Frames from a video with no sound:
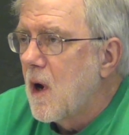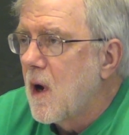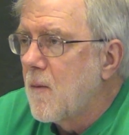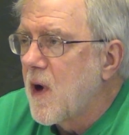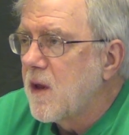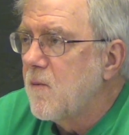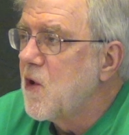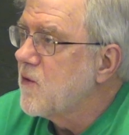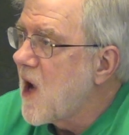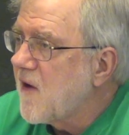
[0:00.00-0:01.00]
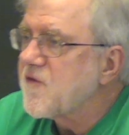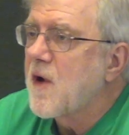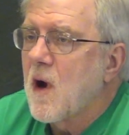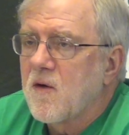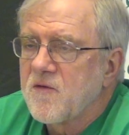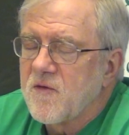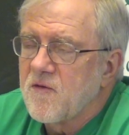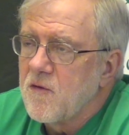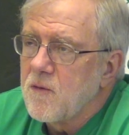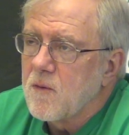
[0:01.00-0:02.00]
by the Milton Eisenhower
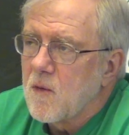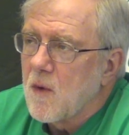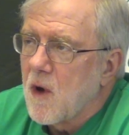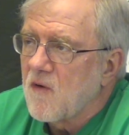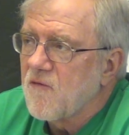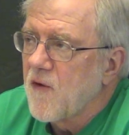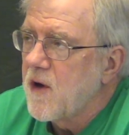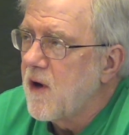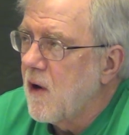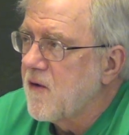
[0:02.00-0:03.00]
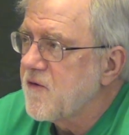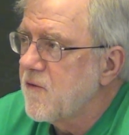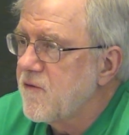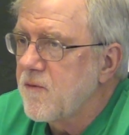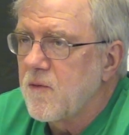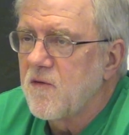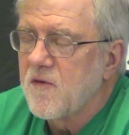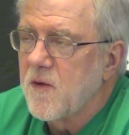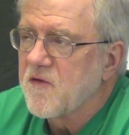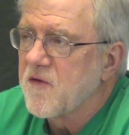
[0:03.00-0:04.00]
Institute. Fred Harris, who
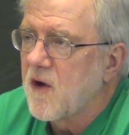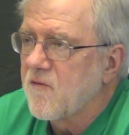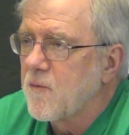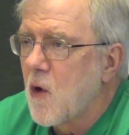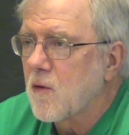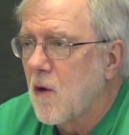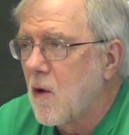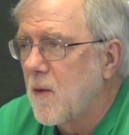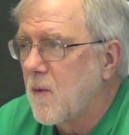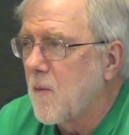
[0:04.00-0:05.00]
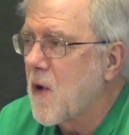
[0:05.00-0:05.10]
used to be a senator from Oklahoma, a